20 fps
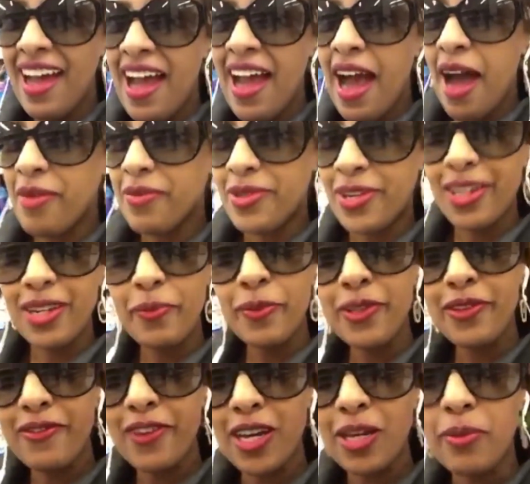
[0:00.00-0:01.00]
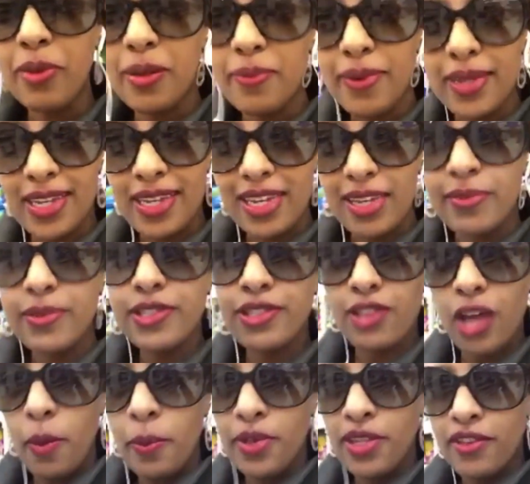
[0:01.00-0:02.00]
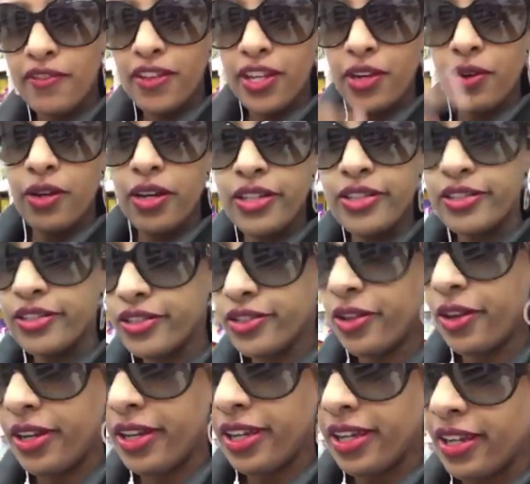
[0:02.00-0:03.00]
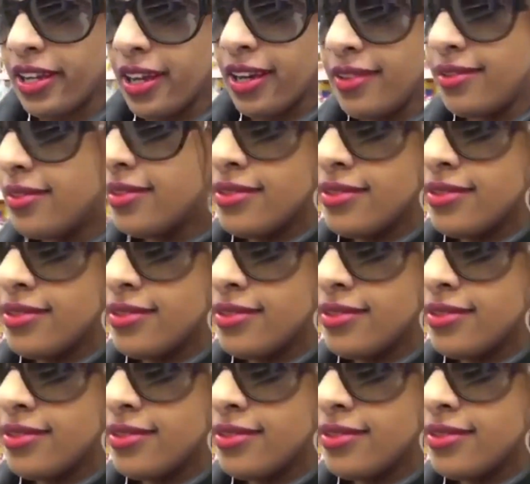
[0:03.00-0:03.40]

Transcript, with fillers: I'm trying to put the volume up, and it keeps stopping the video and starting it again.